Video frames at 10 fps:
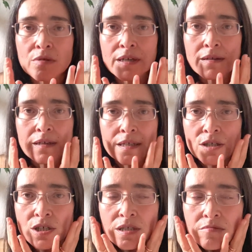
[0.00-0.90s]
anything,
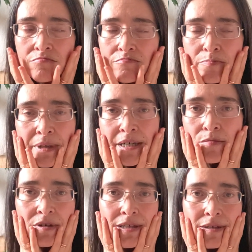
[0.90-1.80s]
just be
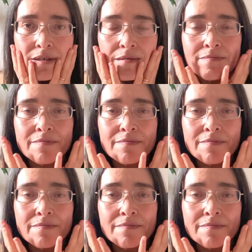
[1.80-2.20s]
with it.